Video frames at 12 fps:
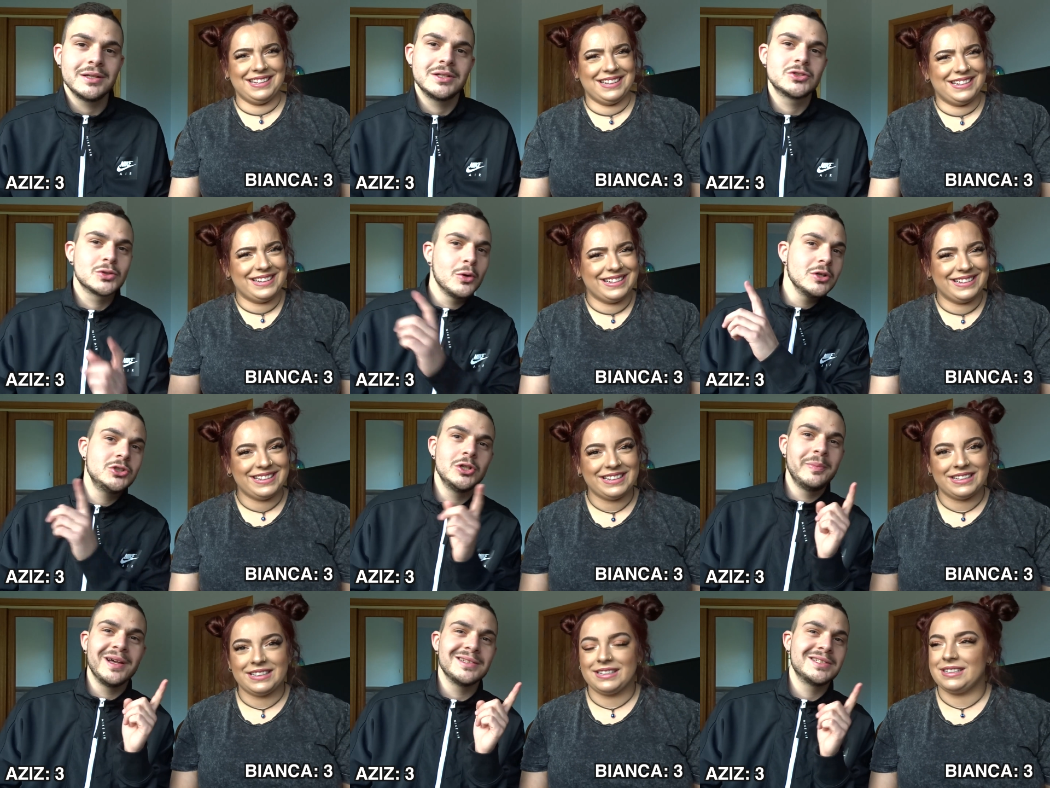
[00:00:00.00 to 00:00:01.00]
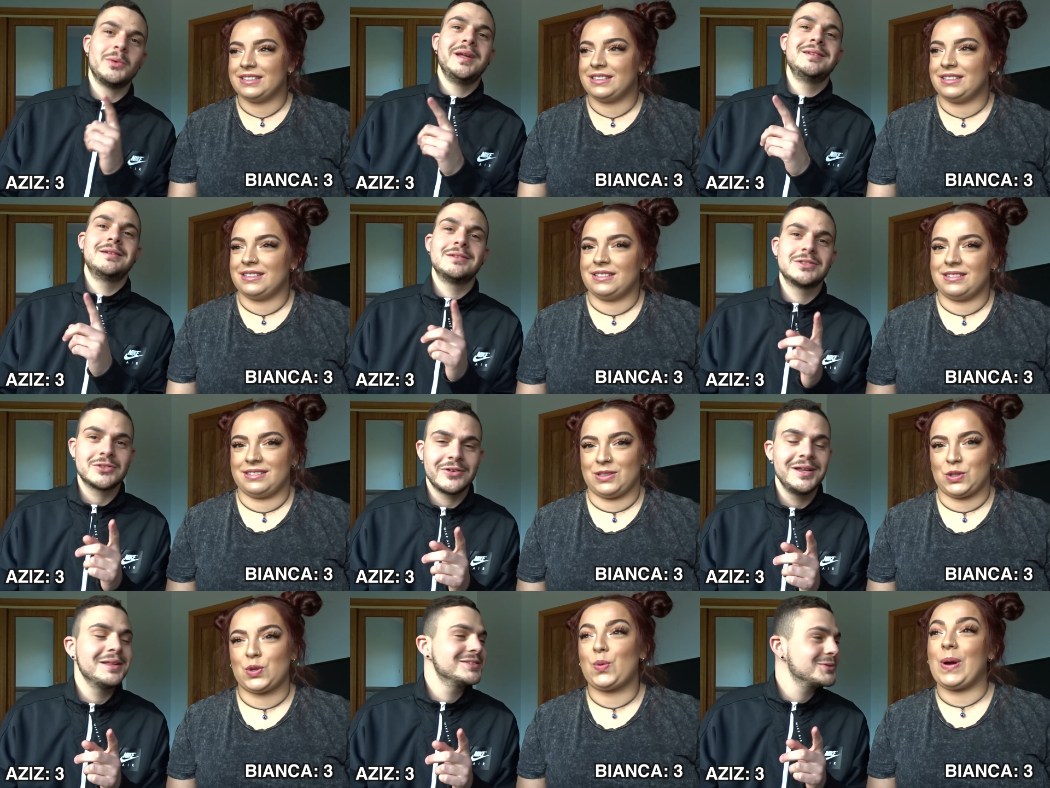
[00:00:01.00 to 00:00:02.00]
Speaker 1: The scores should be on the screen,
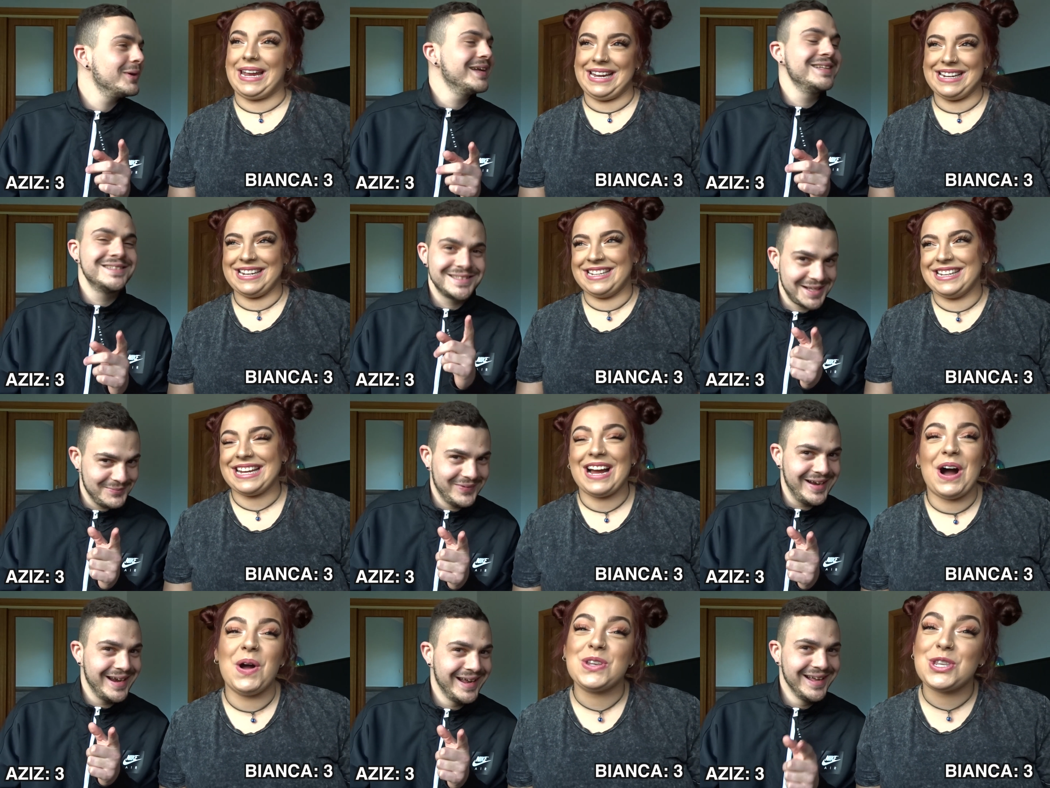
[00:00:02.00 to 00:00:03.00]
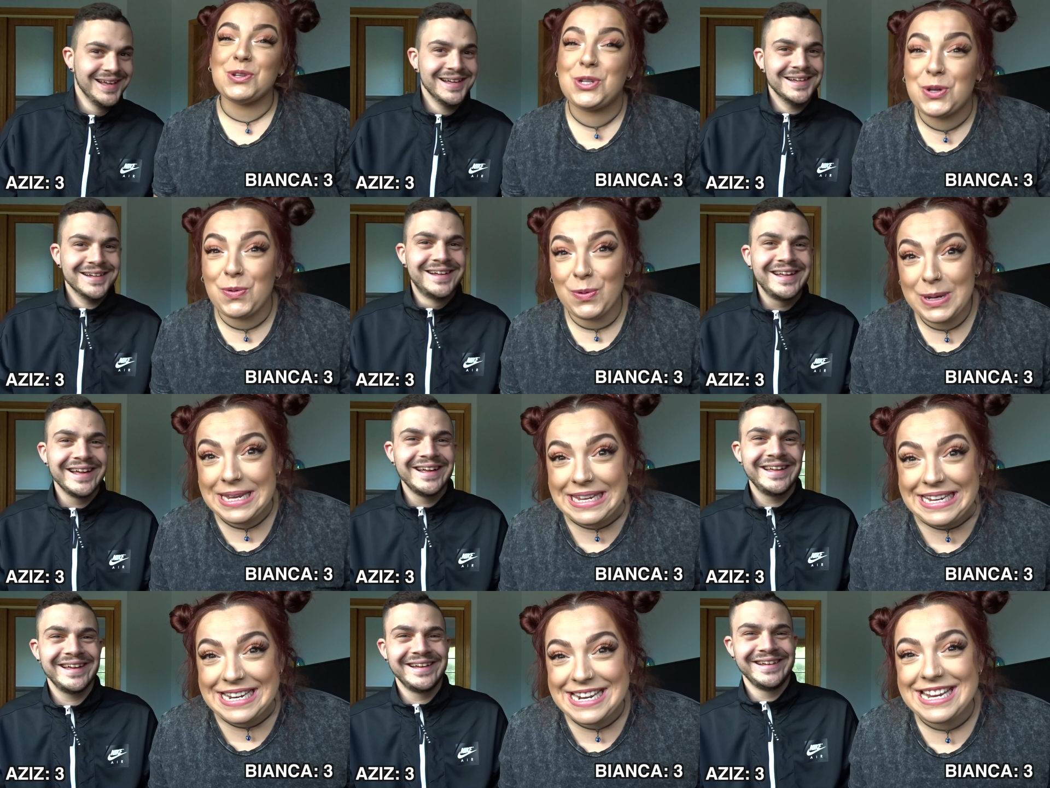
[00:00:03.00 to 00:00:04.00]
screen, screen somewhere. on the
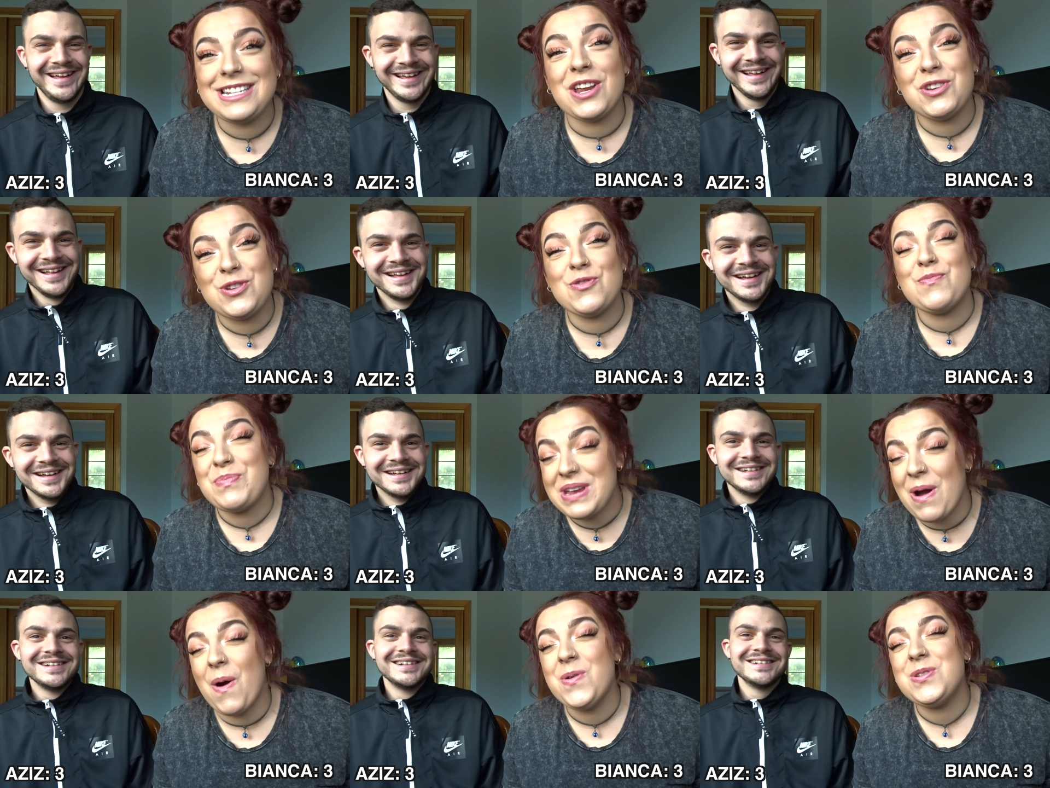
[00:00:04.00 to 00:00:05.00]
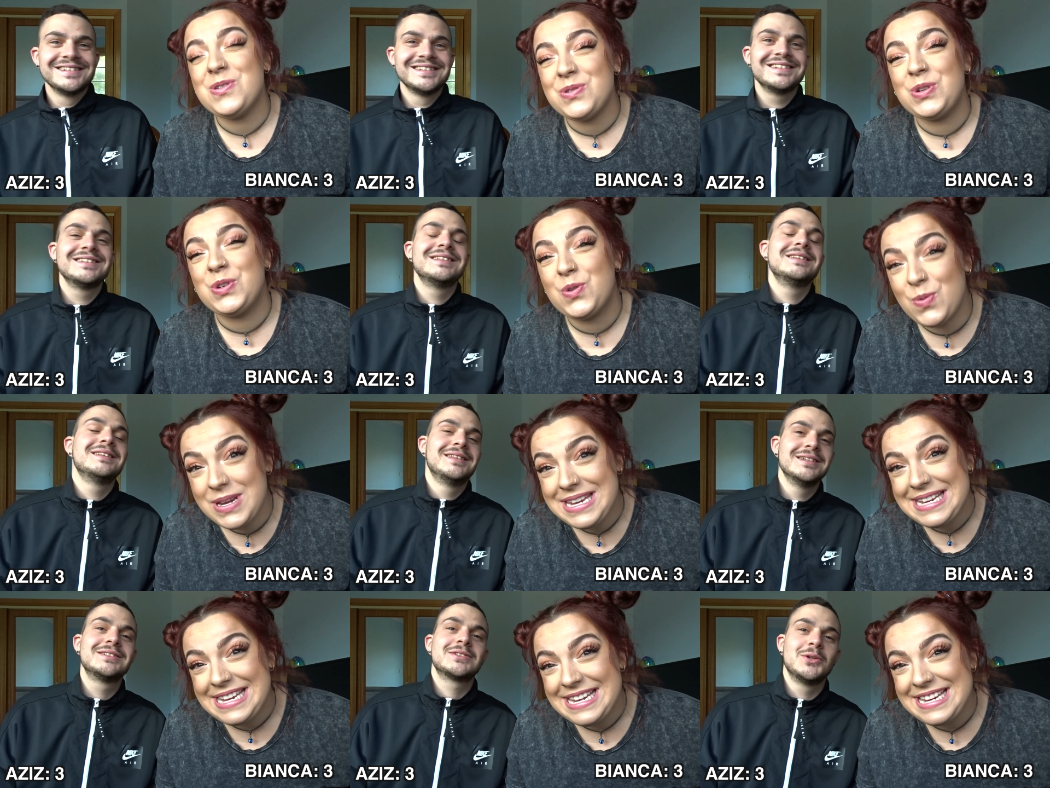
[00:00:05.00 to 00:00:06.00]
Speaker 2: screen. it should be on the
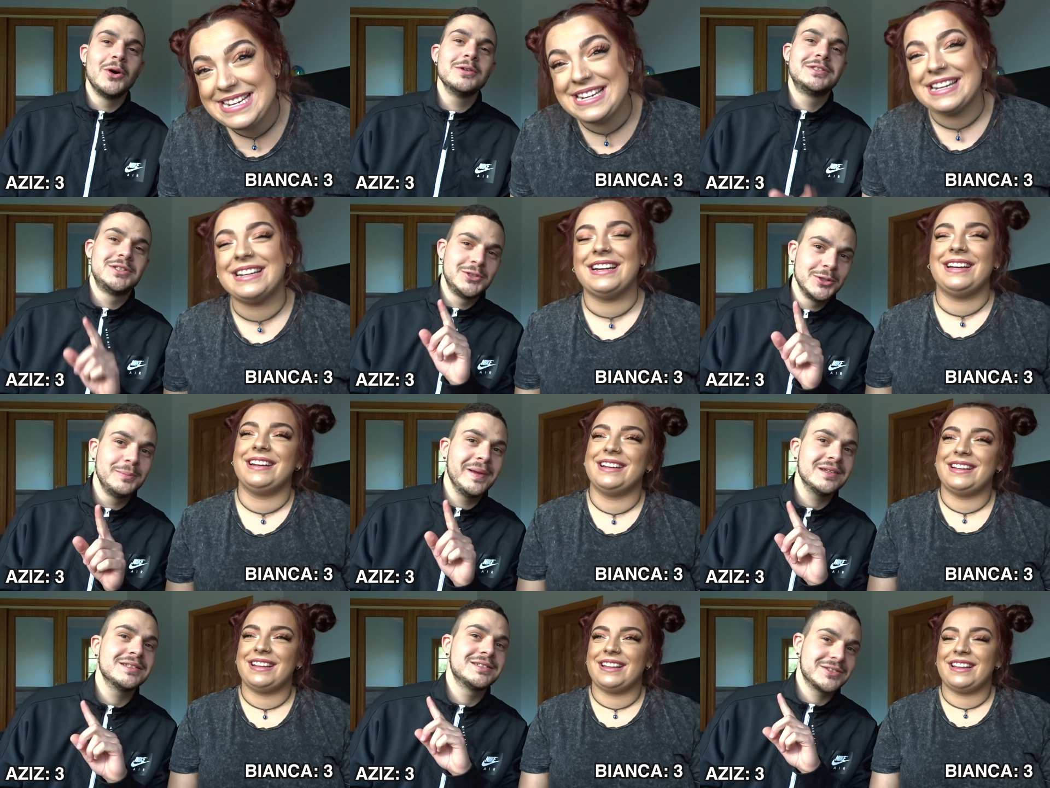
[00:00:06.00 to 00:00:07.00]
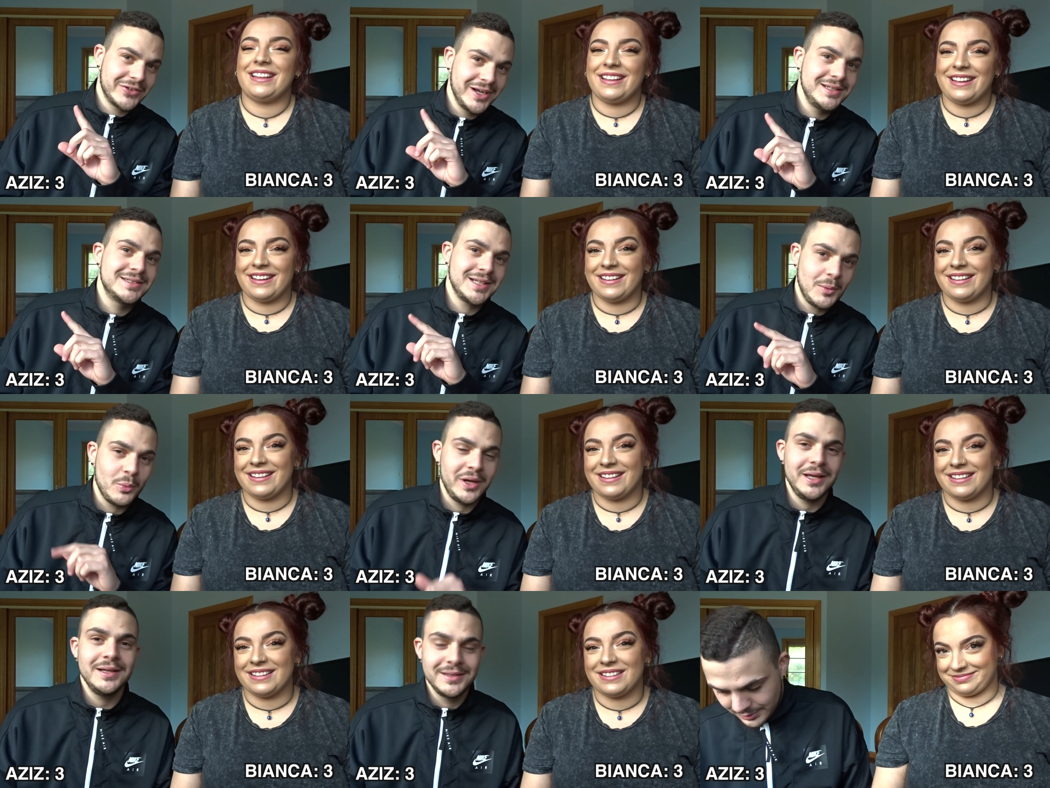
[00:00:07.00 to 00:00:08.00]
Speaker 1: screen. The scores should be on the screen
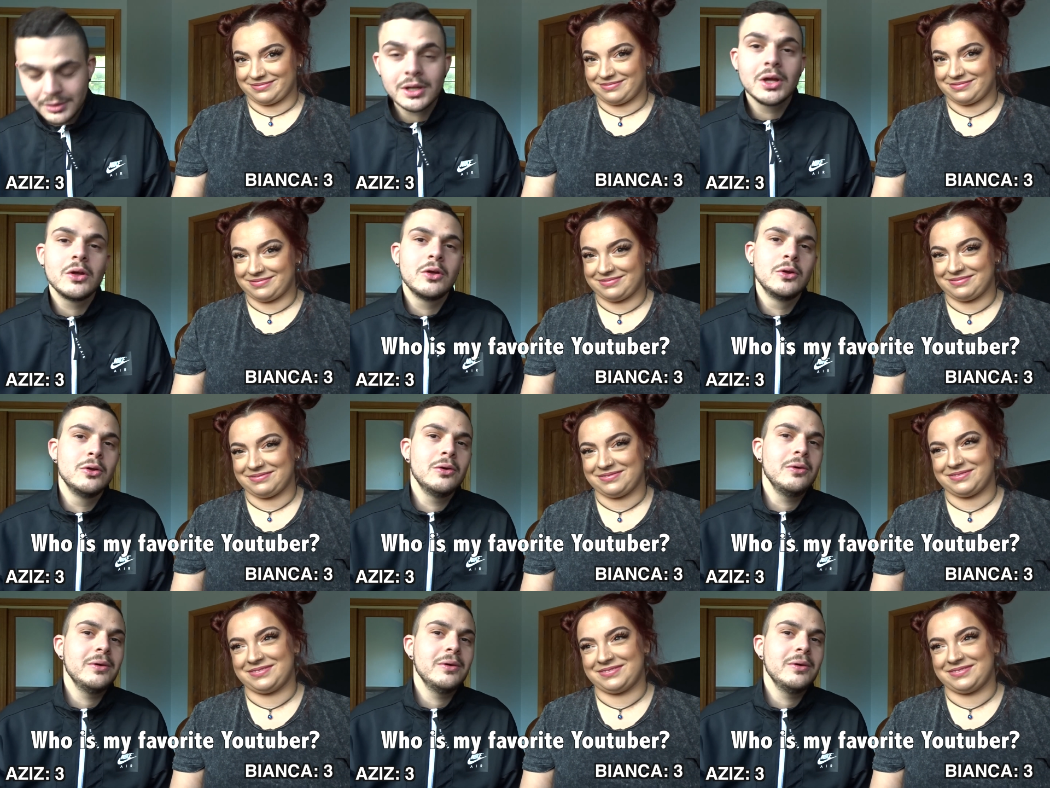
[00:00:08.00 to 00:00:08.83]
somewhere. Who